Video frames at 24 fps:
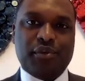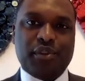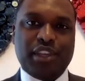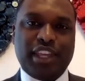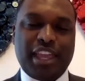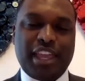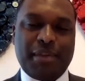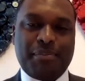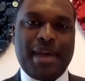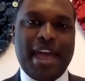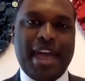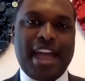
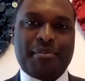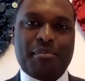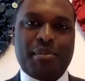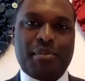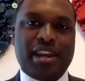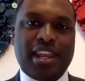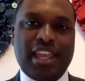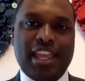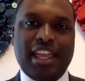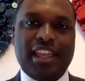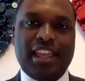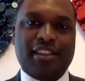get back
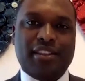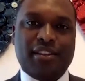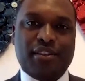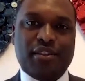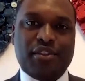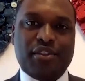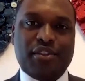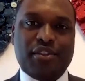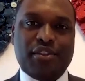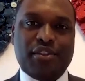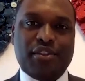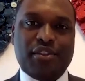money
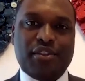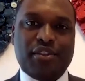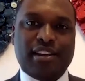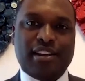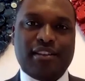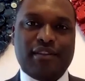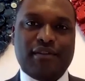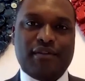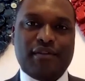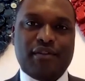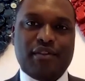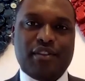that
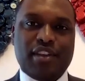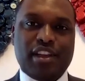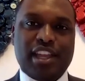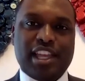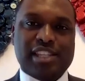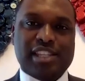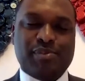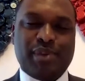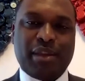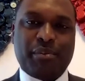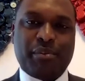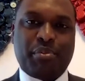
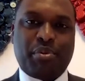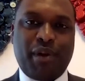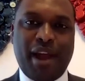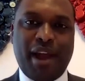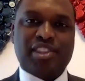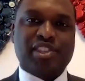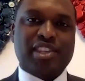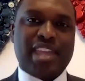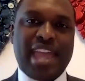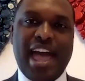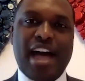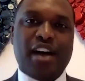is being
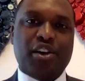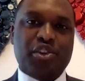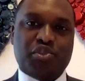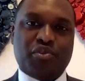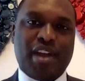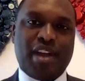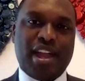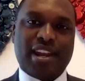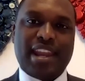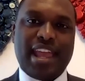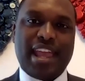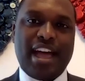price gouged
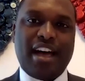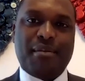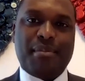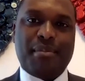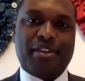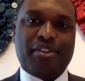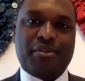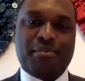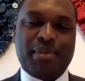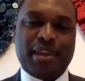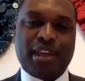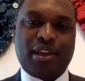right now
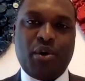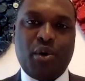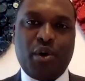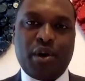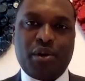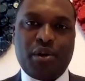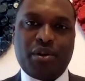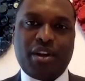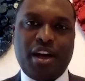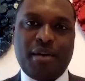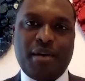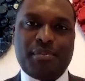by the big
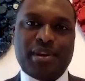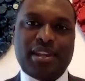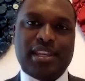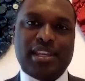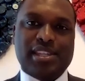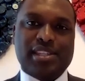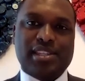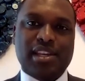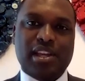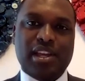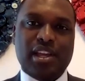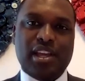oil
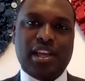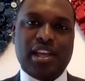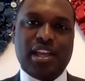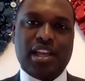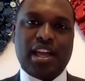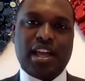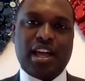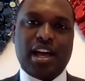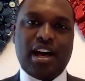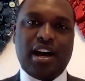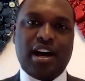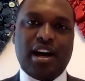companies,
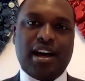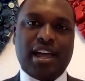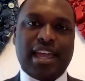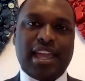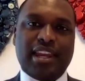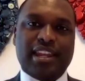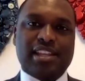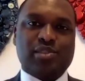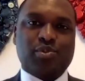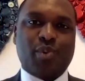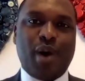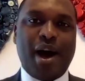
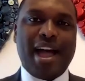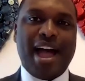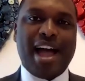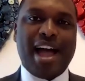and it's why